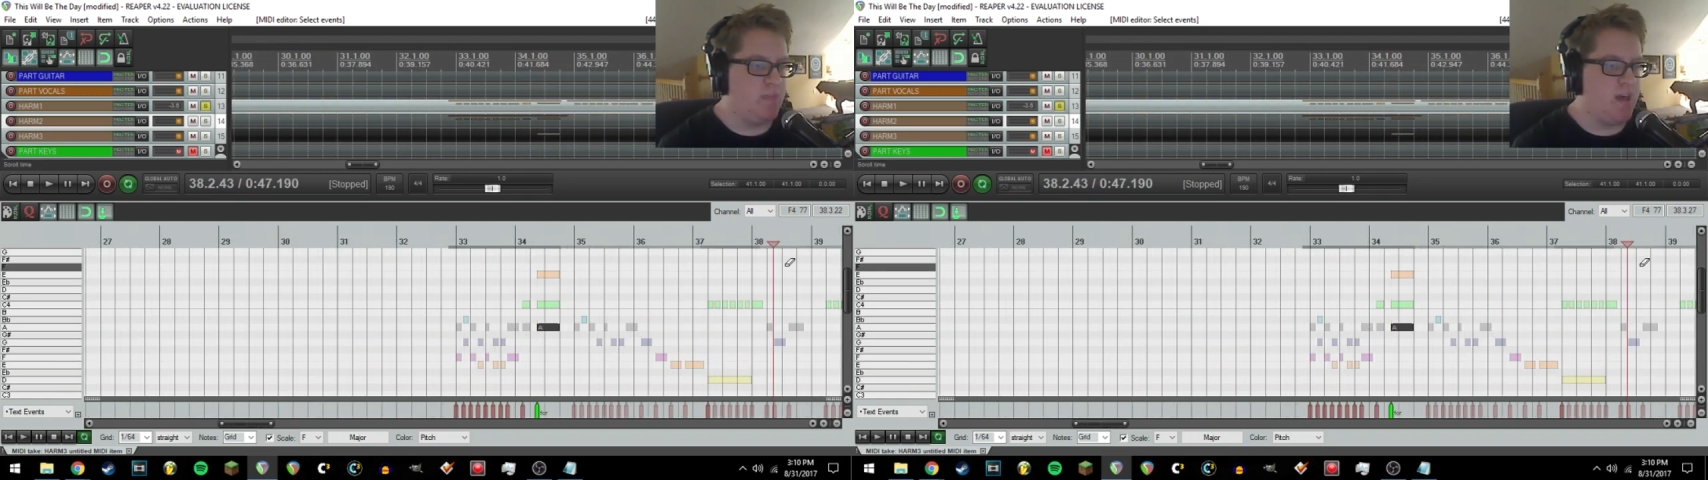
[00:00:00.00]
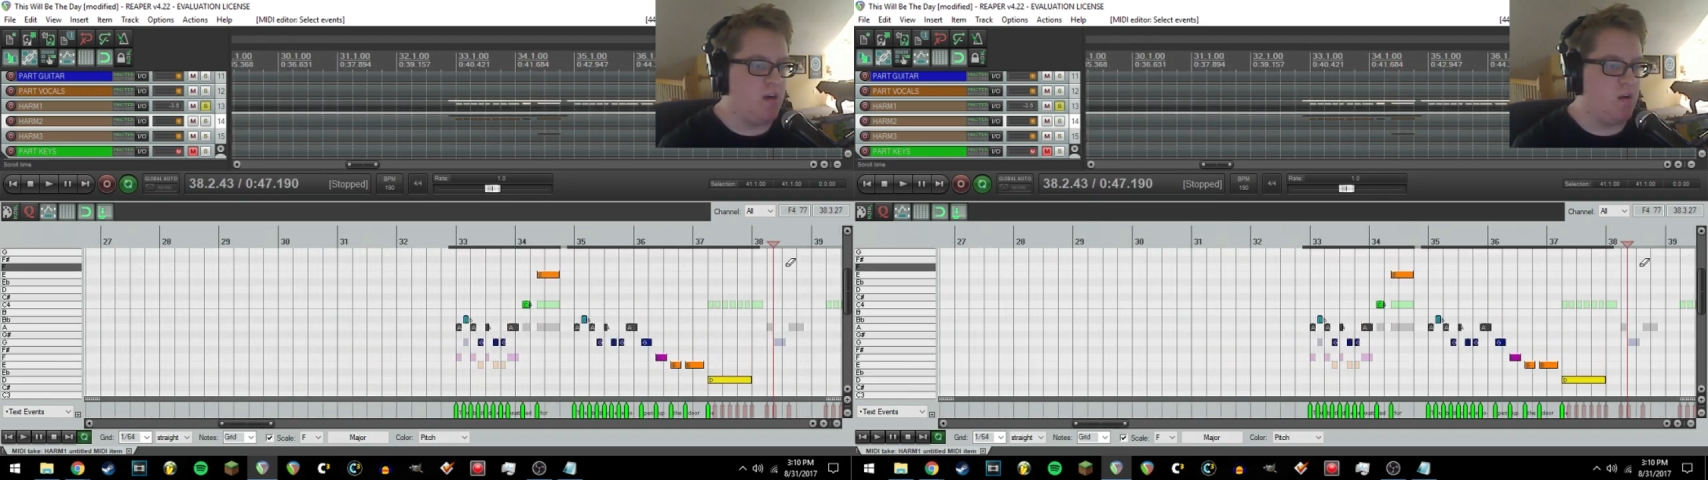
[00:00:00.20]

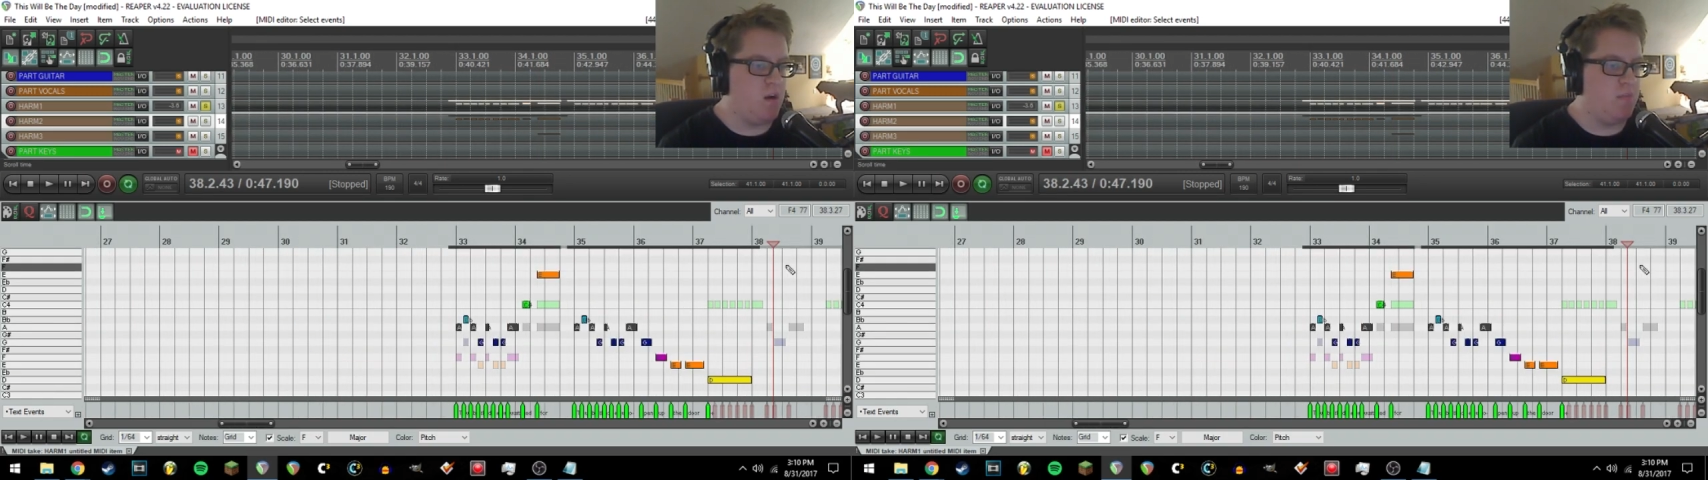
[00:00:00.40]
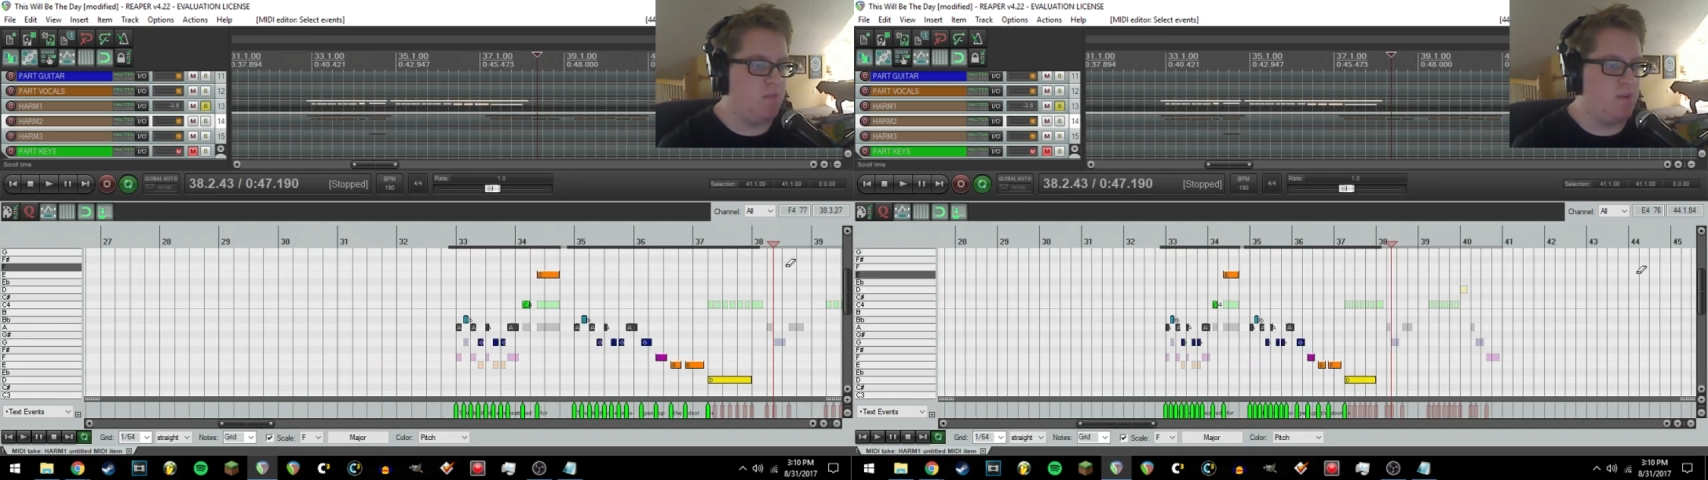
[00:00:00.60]
that on
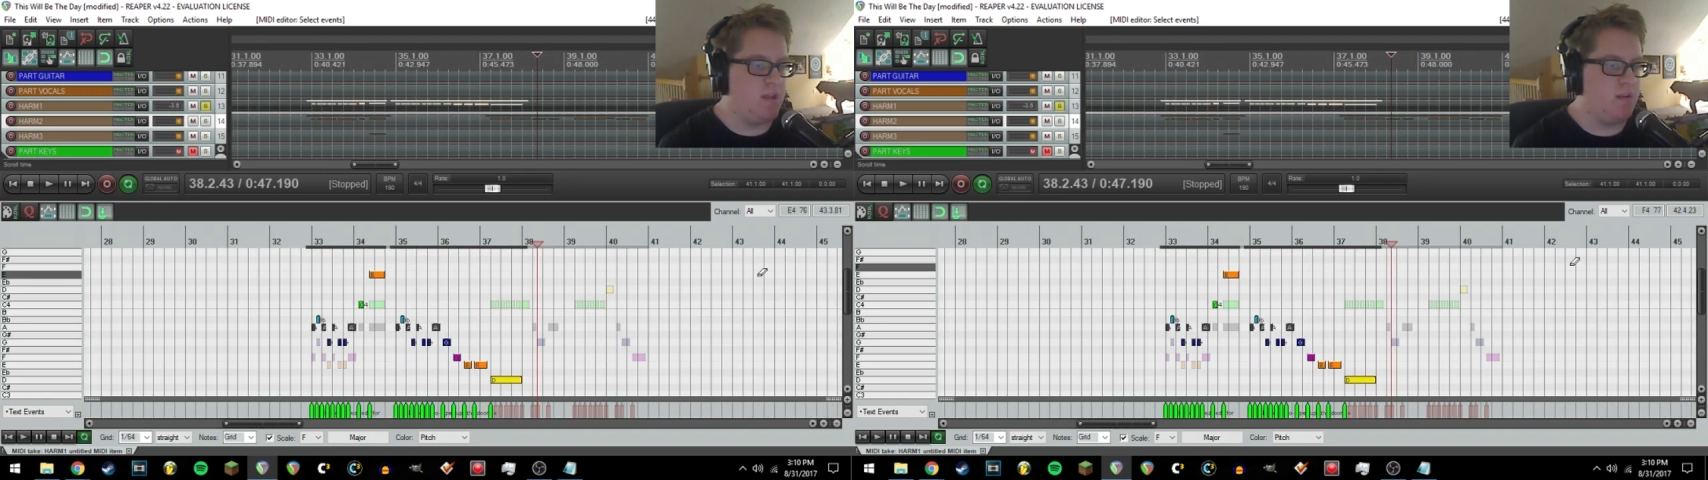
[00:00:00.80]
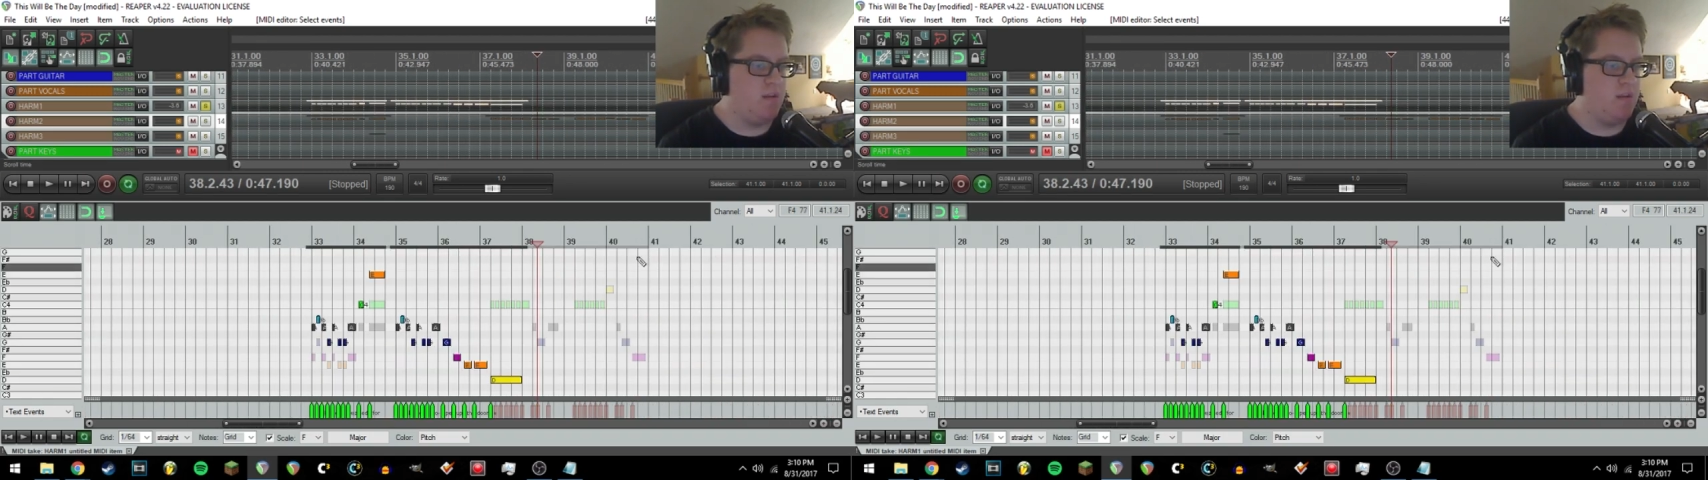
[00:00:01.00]
harm 3,